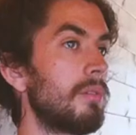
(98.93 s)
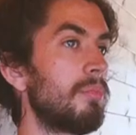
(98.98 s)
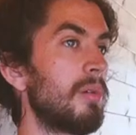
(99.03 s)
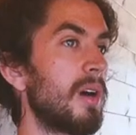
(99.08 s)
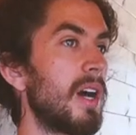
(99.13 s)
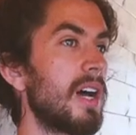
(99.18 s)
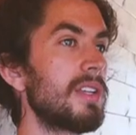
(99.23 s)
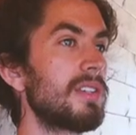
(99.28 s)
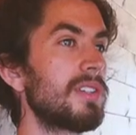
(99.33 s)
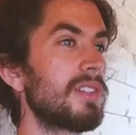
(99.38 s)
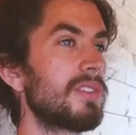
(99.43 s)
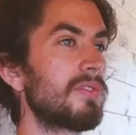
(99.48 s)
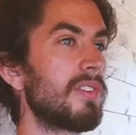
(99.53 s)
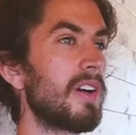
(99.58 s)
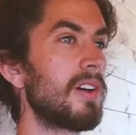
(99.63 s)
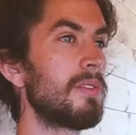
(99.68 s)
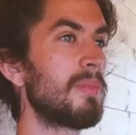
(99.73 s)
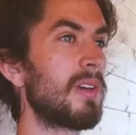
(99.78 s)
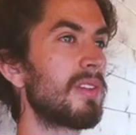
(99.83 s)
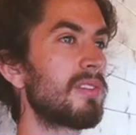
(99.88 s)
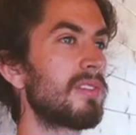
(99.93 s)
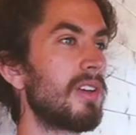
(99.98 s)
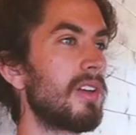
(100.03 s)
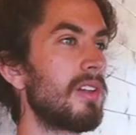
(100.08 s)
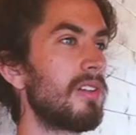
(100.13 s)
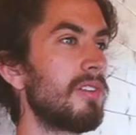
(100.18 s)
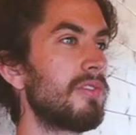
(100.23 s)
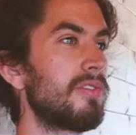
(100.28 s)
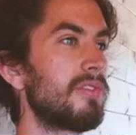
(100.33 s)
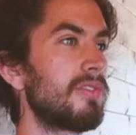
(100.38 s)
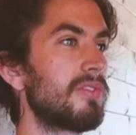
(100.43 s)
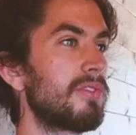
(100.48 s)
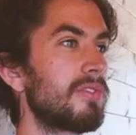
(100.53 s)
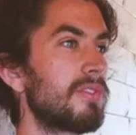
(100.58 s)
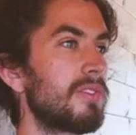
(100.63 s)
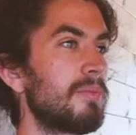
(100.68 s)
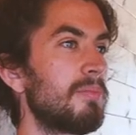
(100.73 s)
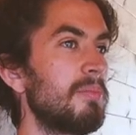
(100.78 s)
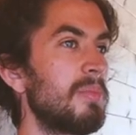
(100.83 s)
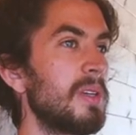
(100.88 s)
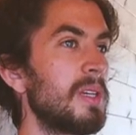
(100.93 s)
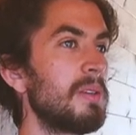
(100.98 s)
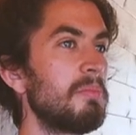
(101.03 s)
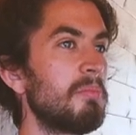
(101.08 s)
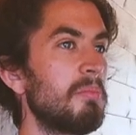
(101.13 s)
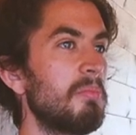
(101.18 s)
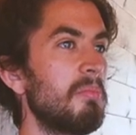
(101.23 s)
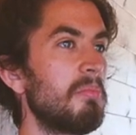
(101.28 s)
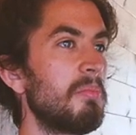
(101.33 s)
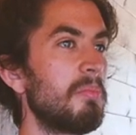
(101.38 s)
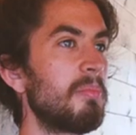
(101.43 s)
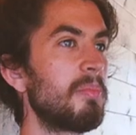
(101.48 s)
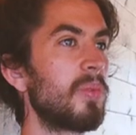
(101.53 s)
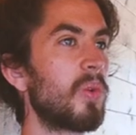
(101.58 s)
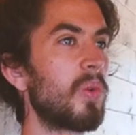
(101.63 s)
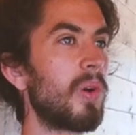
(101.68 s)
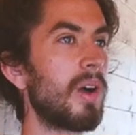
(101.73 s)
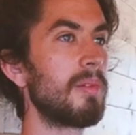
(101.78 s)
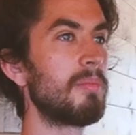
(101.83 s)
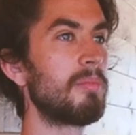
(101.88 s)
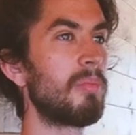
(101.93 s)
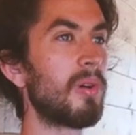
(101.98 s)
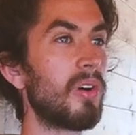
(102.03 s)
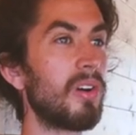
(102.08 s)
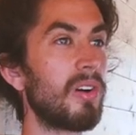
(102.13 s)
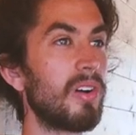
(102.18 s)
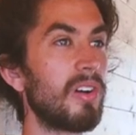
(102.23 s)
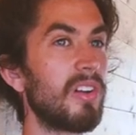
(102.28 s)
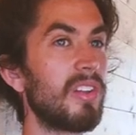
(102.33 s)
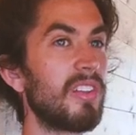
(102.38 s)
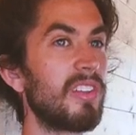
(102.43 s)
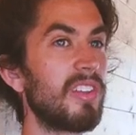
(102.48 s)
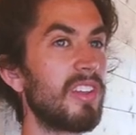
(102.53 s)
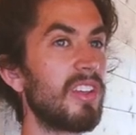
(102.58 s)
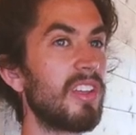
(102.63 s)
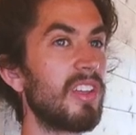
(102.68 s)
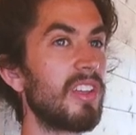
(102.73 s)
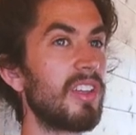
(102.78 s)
But I just found myself being quite bored,